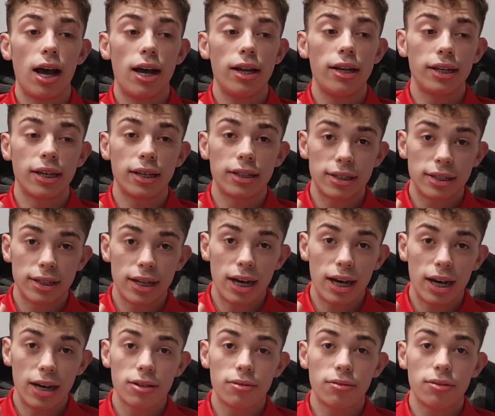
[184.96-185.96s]
And it gets
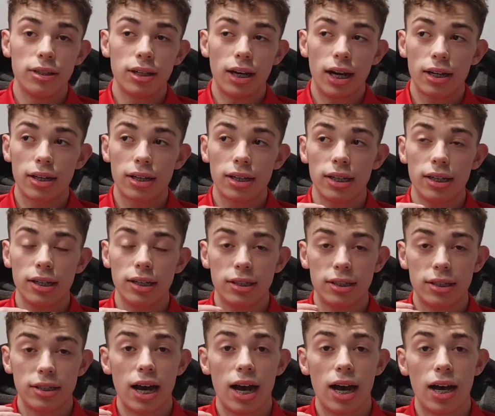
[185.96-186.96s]
darker and darker
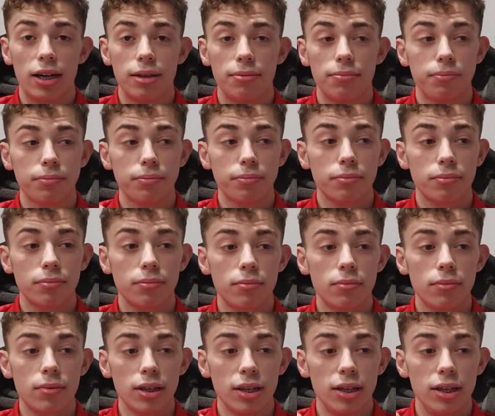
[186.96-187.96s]
each time,
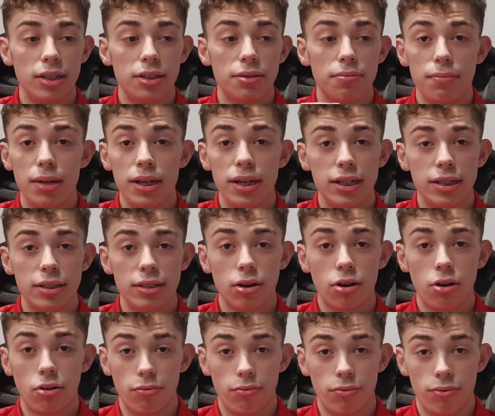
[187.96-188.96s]
each minute
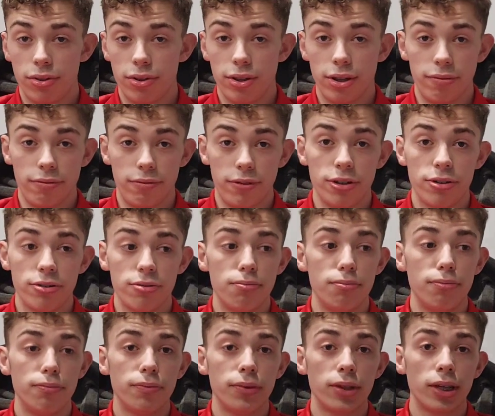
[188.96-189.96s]
of the
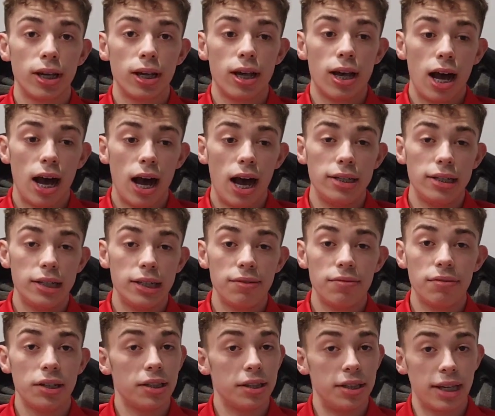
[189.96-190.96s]
film. And
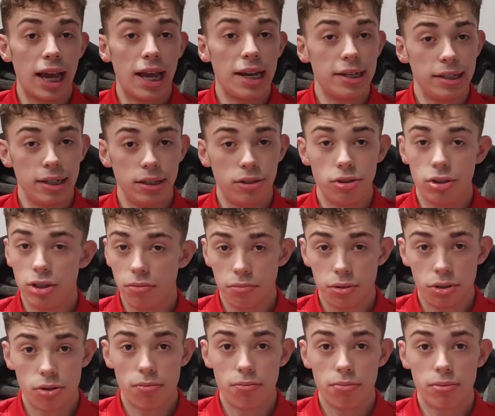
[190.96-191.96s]
even at the end, it doesn't
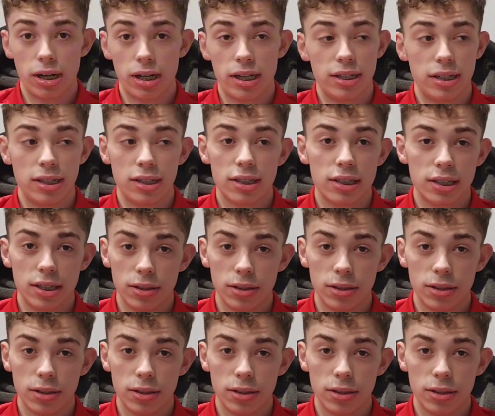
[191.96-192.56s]
even become bright, it's